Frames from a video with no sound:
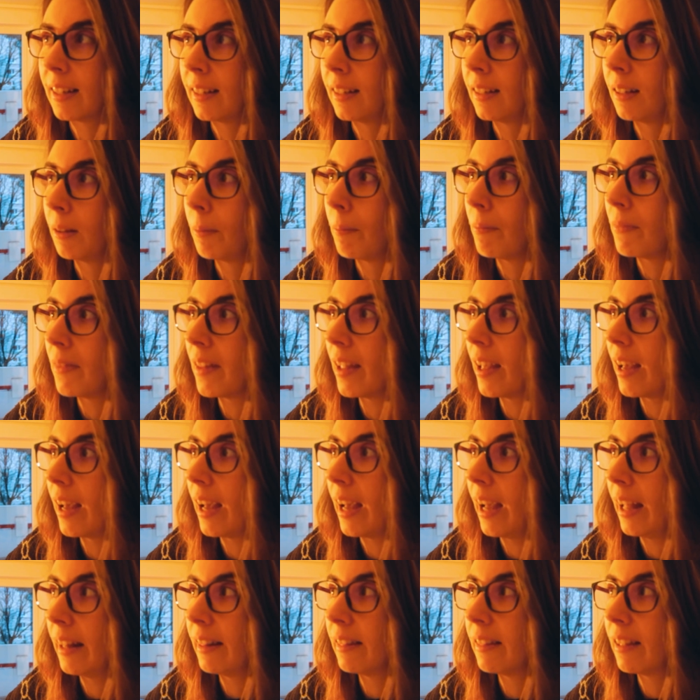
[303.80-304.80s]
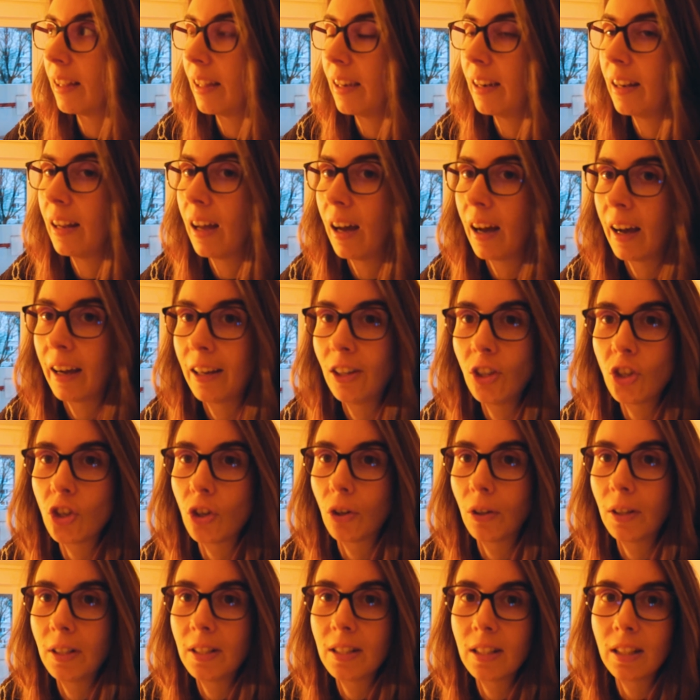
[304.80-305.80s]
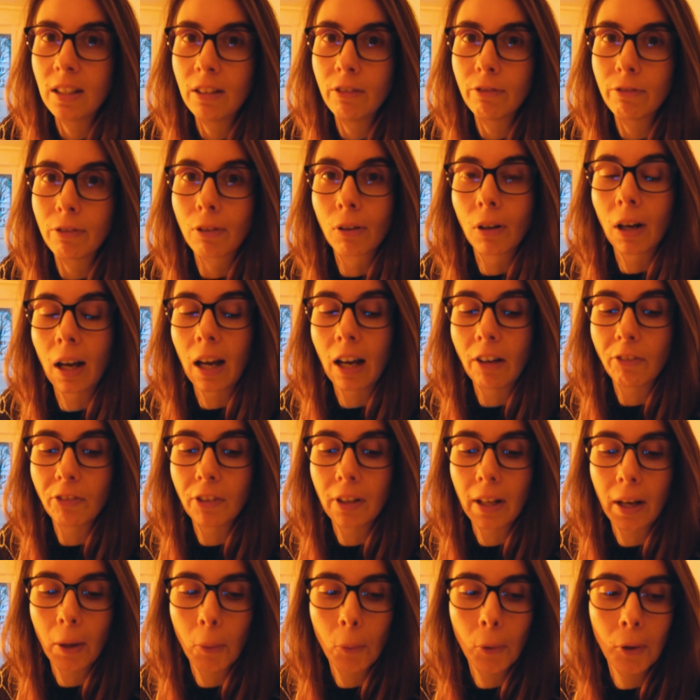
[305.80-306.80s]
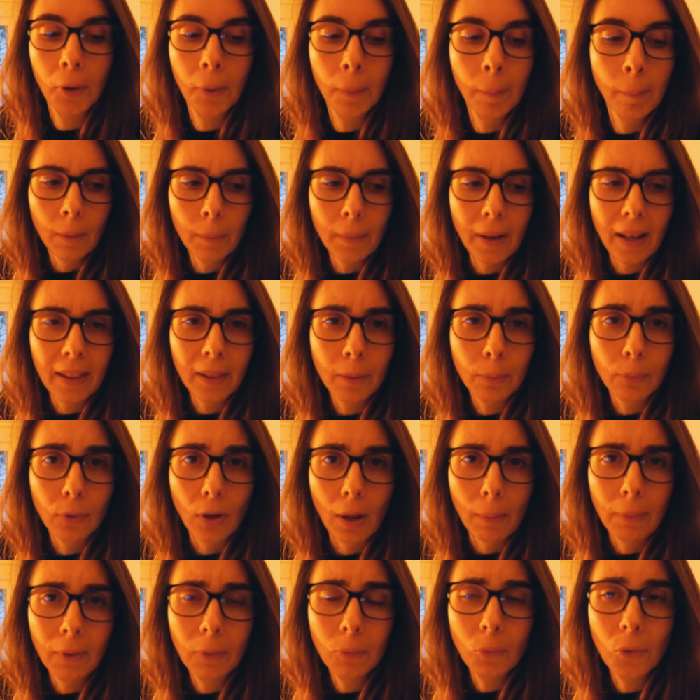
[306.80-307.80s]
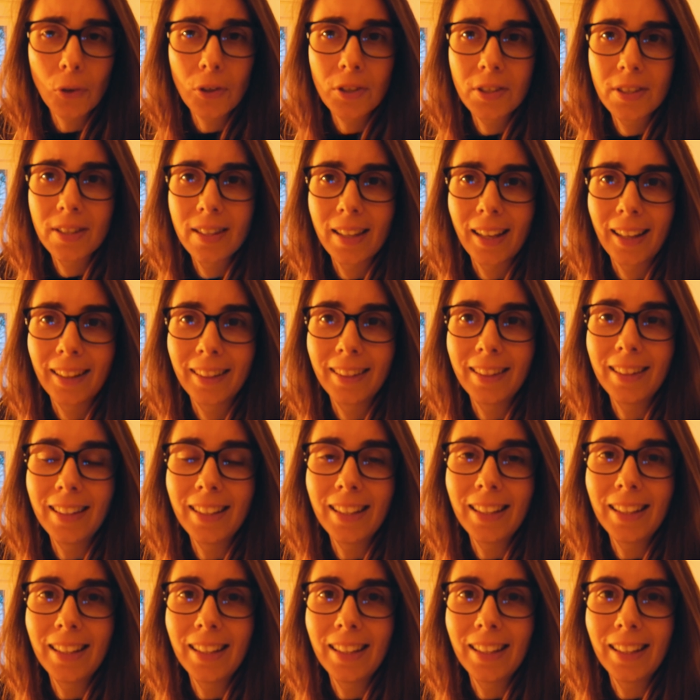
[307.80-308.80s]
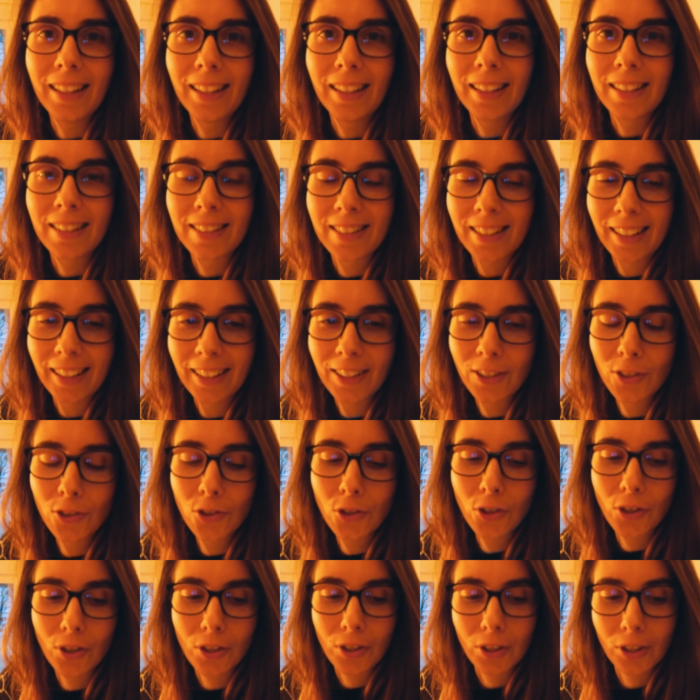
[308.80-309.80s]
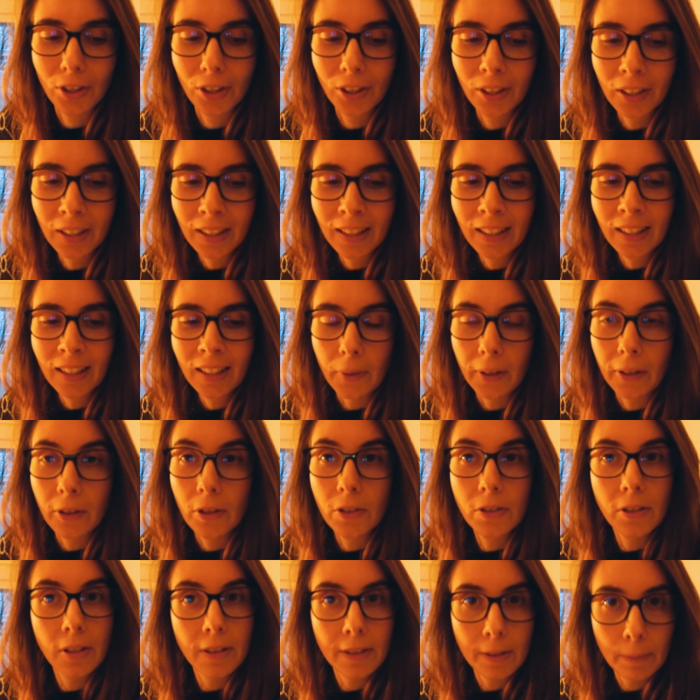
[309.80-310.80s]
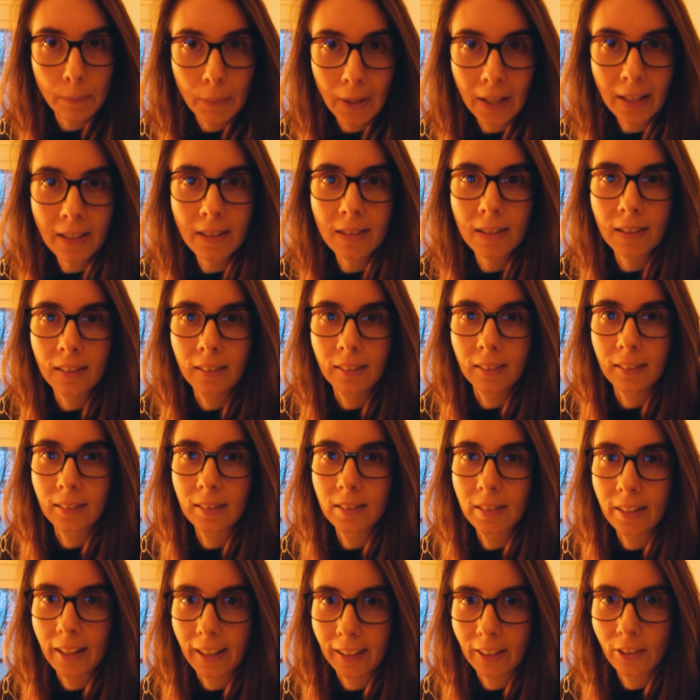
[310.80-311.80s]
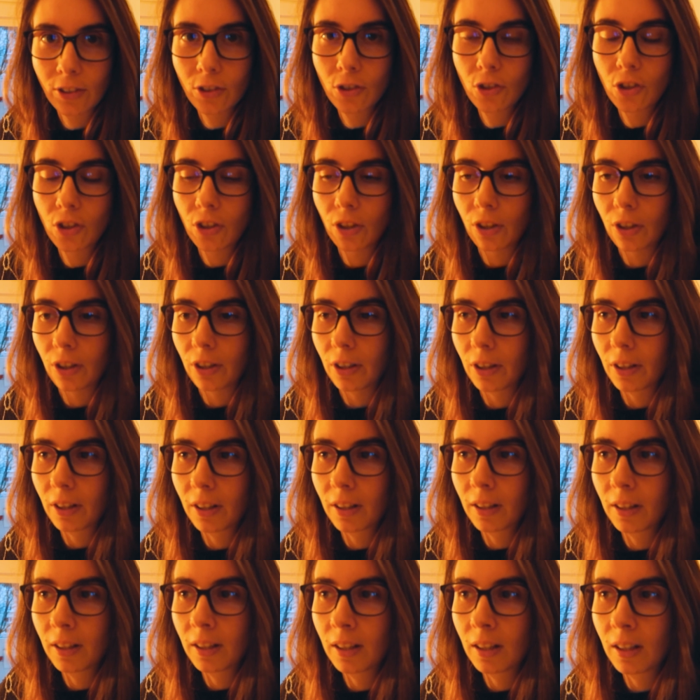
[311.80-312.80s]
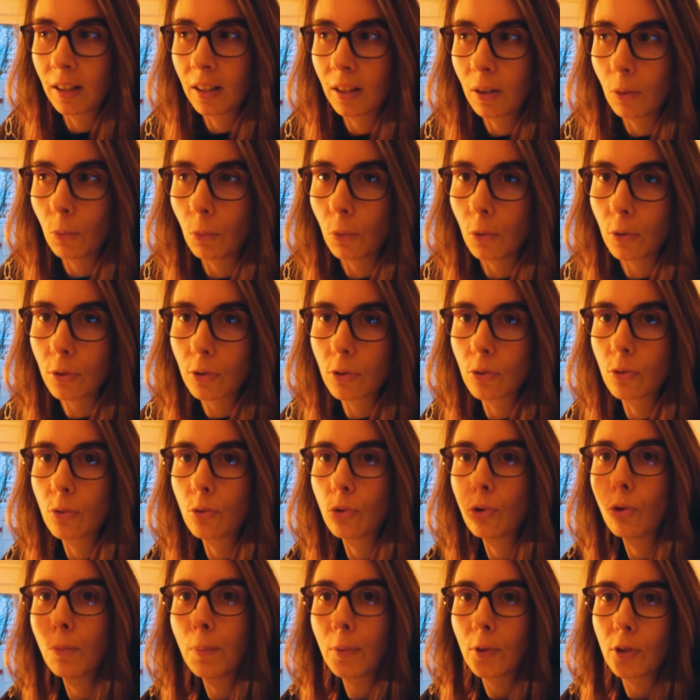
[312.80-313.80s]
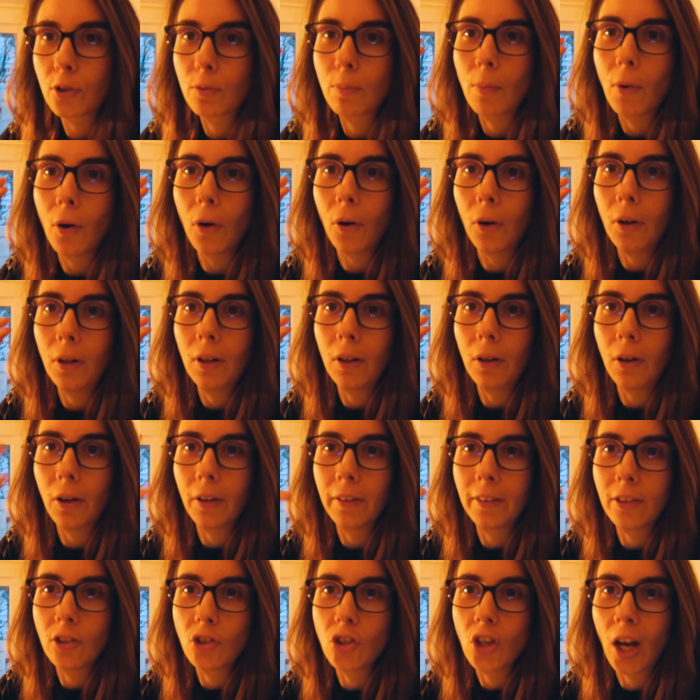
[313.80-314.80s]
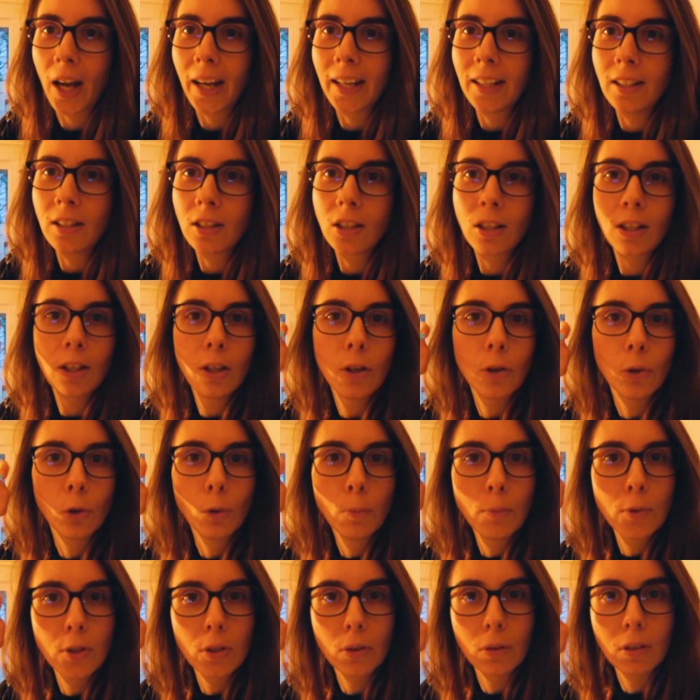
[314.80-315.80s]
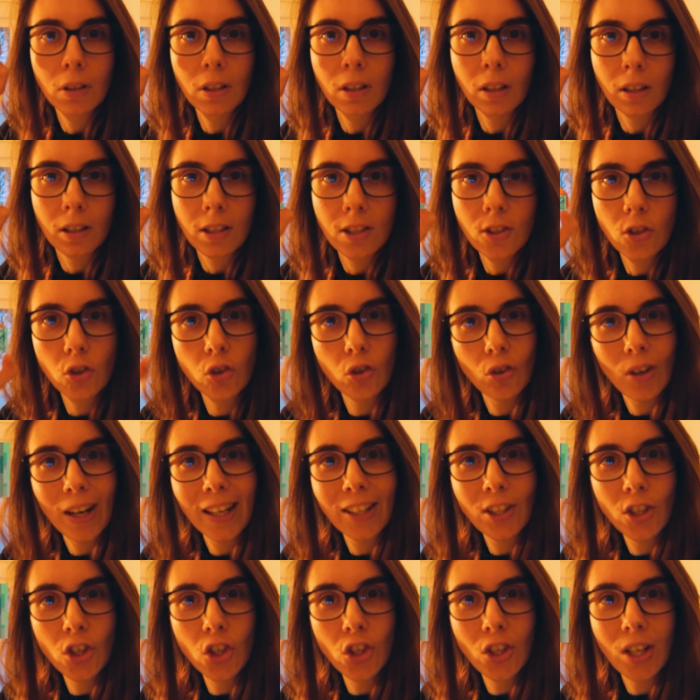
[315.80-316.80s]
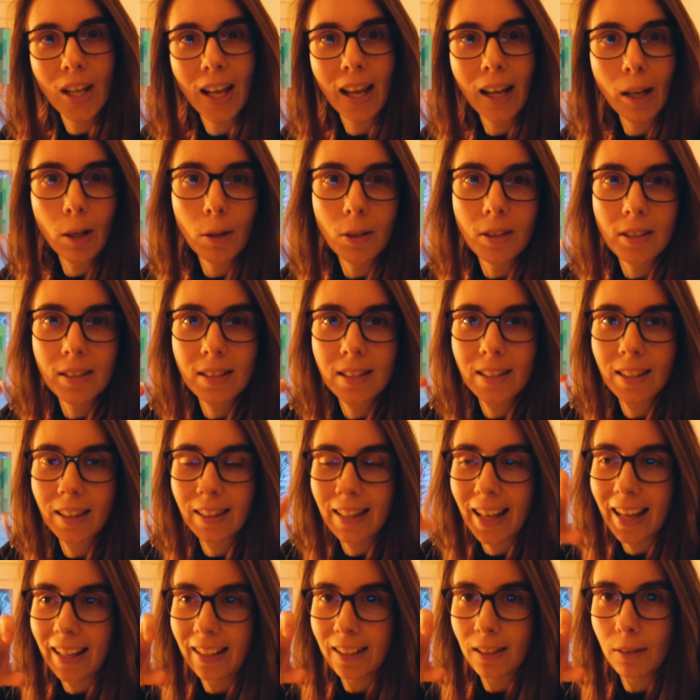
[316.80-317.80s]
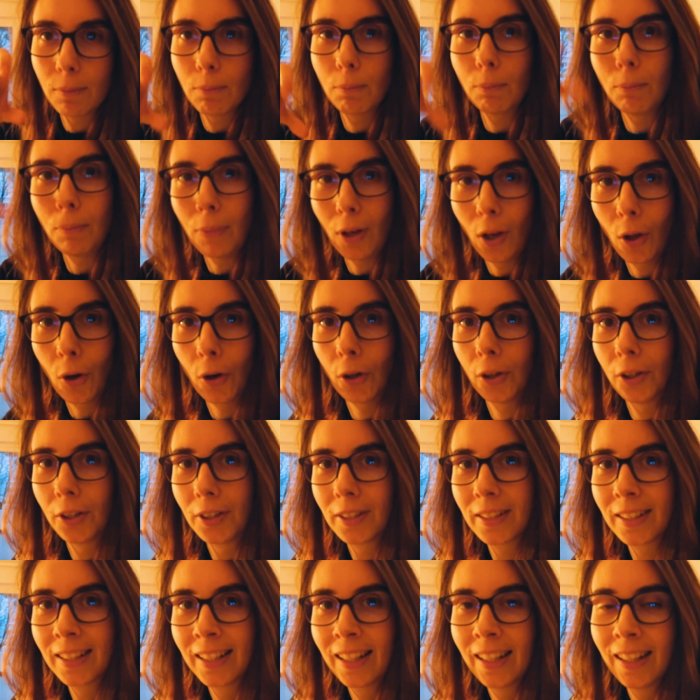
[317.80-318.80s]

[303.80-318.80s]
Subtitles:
and then I joined in for half an hour. And the problem was that the texture, because it's a pixel texture, was super small on the giant cube, so it got stretched and then blurred,